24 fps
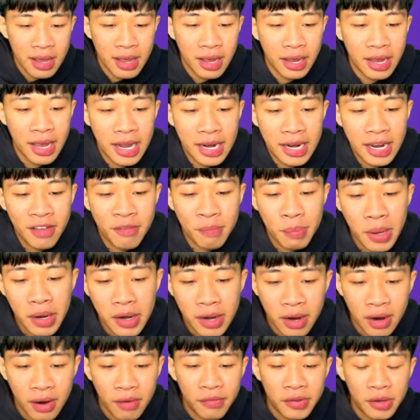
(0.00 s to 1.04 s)
again, they've been
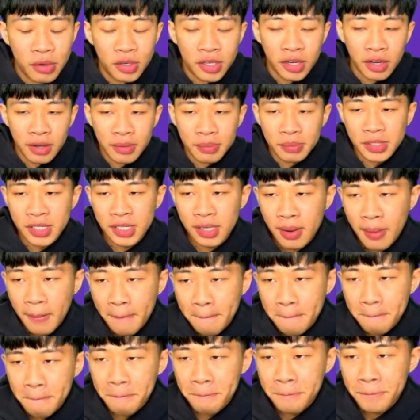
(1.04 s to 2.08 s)
here a few times
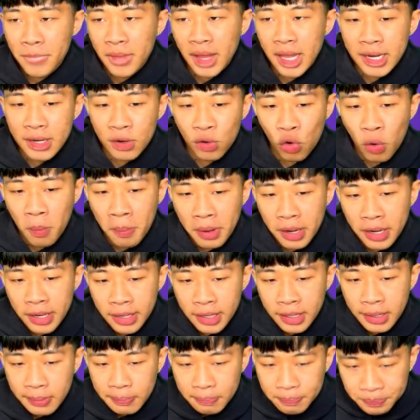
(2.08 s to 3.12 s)
in the Europa
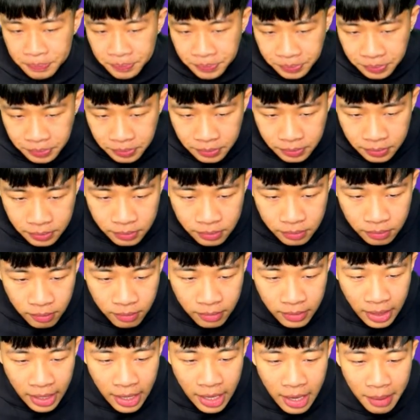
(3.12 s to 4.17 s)
League.
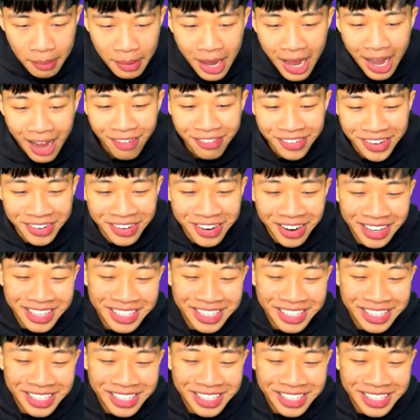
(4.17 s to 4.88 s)
Have you got the